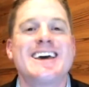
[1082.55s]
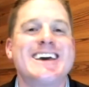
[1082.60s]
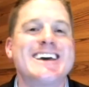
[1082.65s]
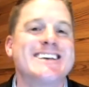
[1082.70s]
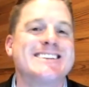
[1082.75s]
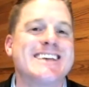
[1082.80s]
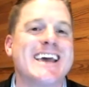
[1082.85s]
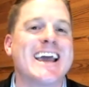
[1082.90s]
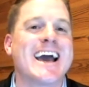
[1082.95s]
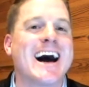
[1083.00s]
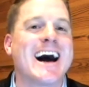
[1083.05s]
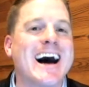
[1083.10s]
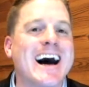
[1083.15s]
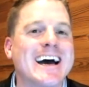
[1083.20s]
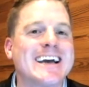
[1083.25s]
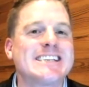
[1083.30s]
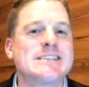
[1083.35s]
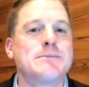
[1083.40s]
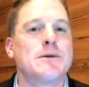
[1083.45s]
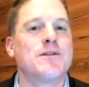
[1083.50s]
is a
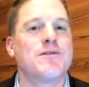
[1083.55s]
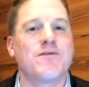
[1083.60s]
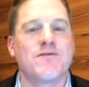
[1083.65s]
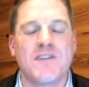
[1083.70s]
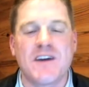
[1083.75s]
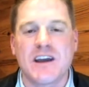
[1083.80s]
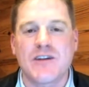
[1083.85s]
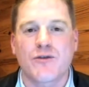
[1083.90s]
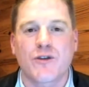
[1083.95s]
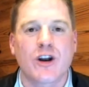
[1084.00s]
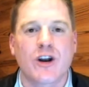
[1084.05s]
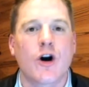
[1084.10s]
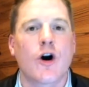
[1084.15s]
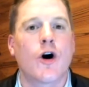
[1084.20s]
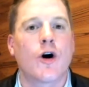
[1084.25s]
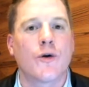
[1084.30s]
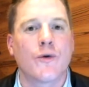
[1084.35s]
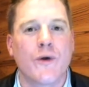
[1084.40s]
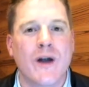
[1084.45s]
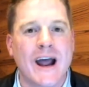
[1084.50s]
Heisman favorite
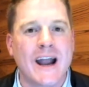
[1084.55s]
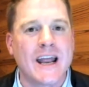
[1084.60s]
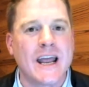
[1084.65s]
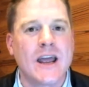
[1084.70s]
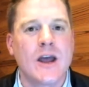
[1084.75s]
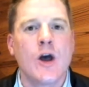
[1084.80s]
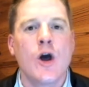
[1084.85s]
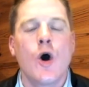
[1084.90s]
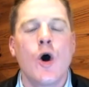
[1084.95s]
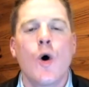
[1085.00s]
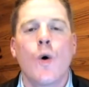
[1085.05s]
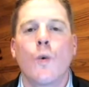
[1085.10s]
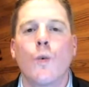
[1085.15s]
already.